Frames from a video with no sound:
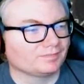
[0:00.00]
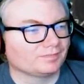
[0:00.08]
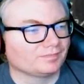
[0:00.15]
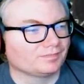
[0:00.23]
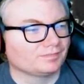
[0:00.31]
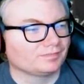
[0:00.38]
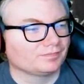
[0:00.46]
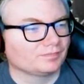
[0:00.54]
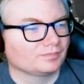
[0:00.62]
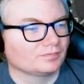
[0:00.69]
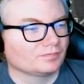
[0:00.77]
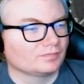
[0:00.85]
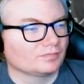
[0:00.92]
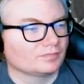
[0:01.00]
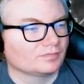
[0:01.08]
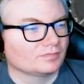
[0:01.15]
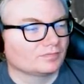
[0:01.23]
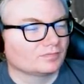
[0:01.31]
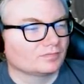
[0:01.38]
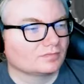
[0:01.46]

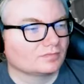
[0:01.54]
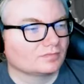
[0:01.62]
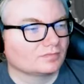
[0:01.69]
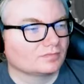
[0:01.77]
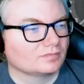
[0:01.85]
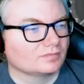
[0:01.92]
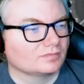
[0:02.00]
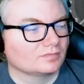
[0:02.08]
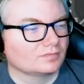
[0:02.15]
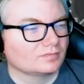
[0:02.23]
(silence)